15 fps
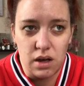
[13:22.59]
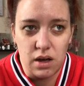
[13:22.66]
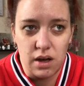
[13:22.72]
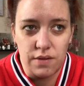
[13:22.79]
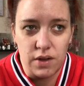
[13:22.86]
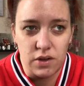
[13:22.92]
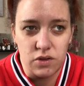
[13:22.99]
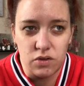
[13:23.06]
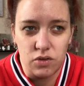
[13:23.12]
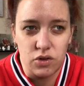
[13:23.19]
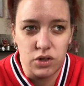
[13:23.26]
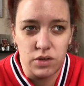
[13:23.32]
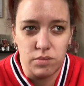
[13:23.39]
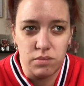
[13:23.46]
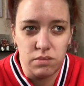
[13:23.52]
And that's not
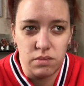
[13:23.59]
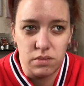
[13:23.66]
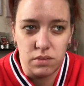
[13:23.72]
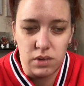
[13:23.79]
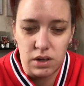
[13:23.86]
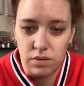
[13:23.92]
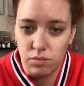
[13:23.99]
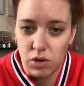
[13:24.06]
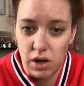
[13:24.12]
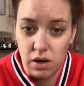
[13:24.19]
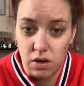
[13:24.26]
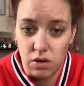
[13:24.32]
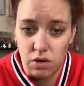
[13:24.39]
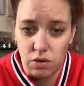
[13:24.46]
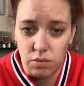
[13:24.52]
just in my
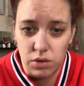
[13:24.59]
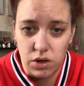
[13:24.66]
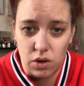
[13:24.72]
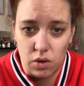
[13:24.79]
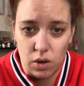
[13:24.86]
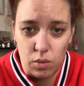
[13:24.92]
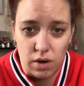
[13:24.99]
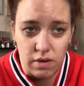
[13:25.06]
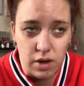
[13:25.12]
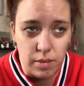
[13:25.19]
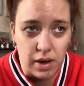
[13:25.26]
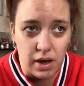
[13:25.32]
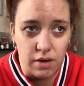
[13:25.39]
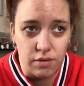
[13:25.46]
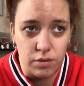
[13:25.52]
home, you know, I worry
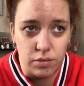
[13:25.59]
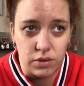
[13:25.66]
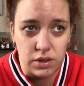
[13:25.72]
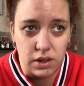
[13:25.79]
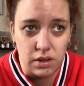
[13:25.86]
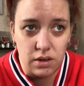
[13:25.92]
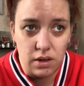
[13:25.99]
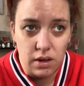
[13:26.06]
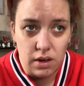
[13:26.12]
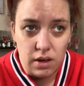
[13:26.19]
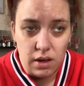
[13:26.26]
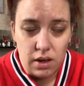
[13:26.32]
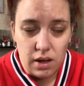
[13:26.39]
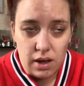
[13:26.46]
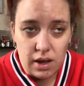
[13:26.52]
about everybody.
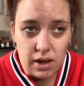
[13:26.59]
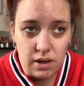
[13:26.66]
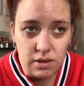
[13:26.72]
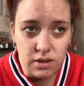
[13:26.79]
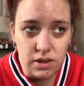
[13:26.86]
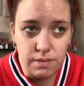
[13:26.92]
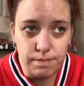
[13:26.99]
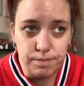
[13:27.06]
And,